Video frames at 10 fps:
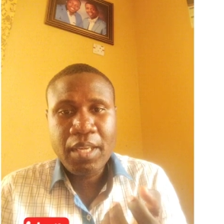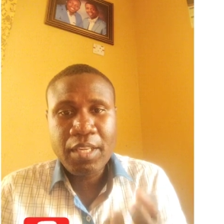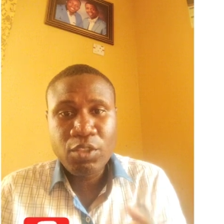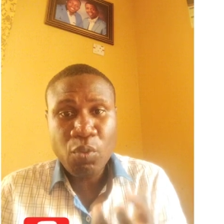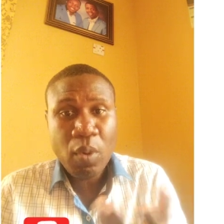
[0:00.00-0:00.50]

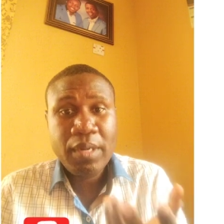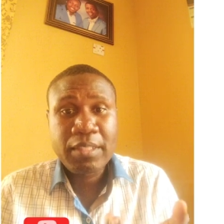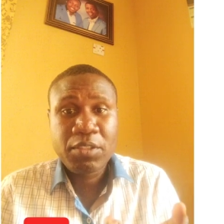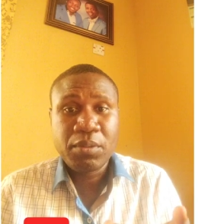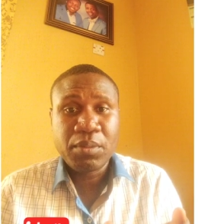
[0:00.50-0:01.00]
you
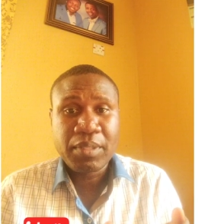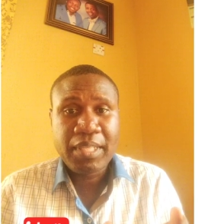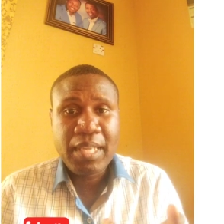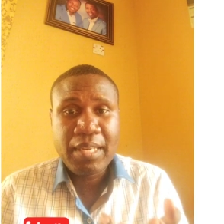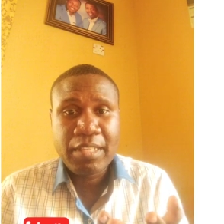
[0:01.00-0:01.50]
wanted to
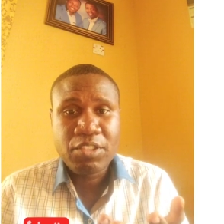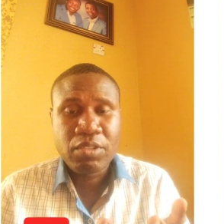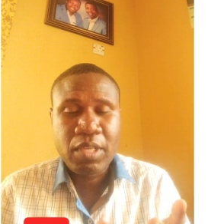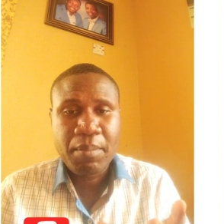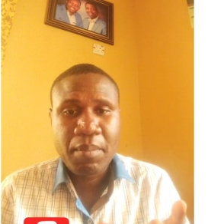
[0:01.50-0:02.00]
in that
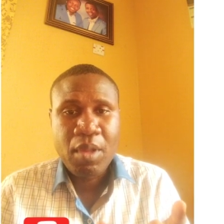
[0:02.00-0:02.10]
dream.